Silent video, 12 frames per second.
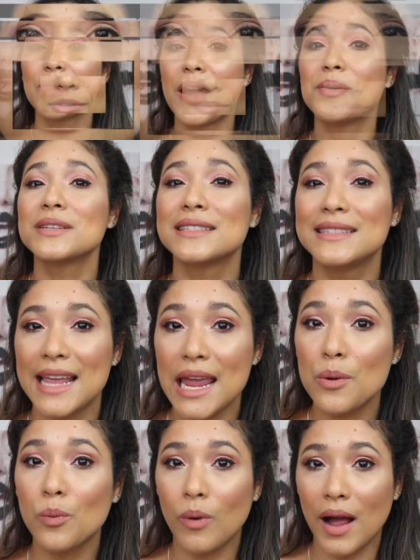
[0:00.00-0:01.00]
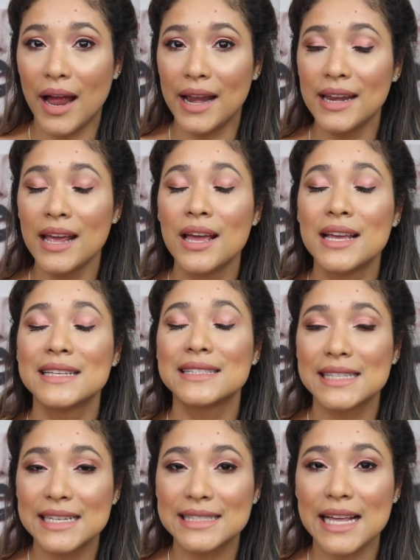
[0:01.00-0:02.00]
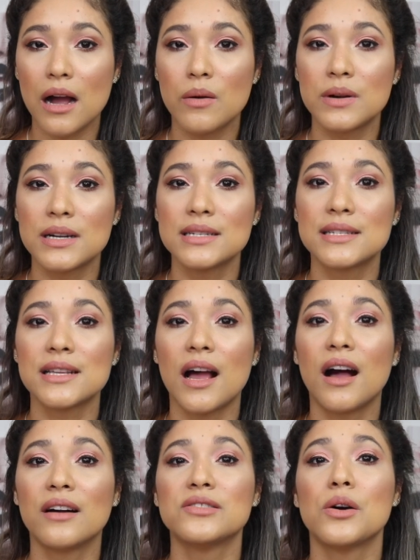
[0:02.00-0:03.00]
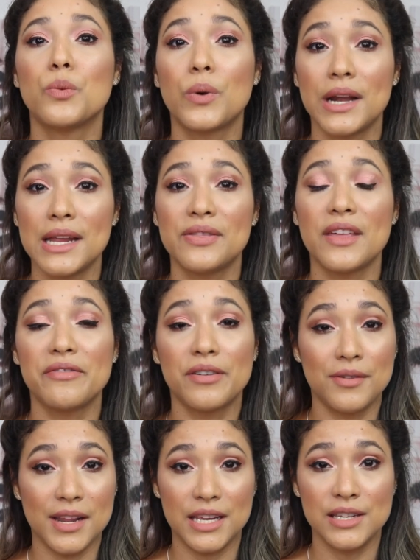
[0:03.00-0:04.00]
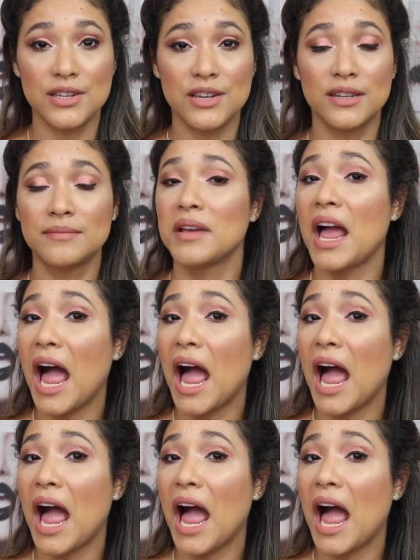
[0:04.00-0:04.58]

So that was day one, six hours of wearing the foundation.